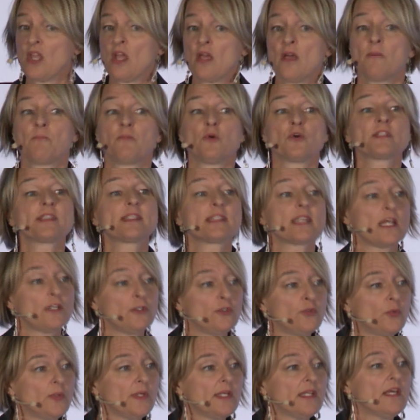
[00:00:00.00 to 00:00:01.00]
They want to
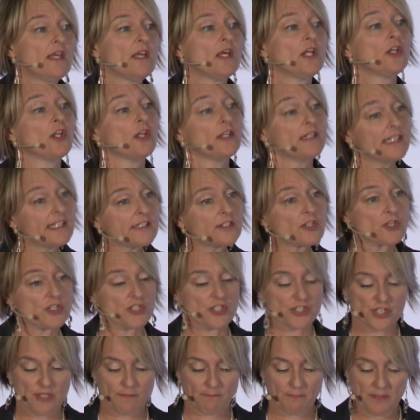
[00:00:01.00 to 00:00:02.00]
commit, and I'd like, by
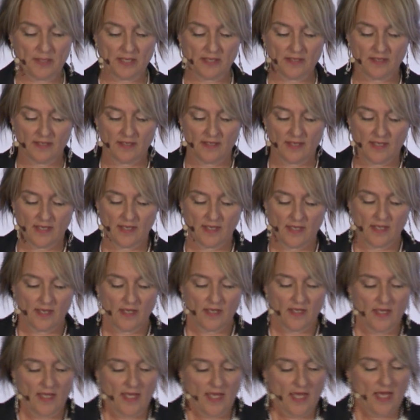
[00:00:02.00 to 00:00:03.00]
the way,
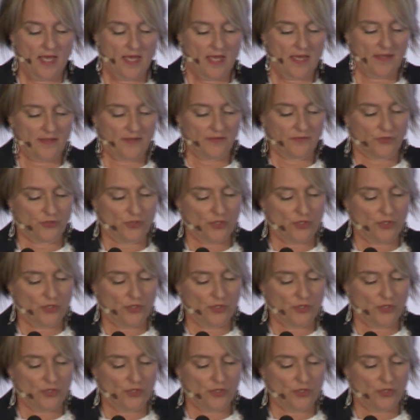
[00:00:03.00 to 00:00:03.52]
to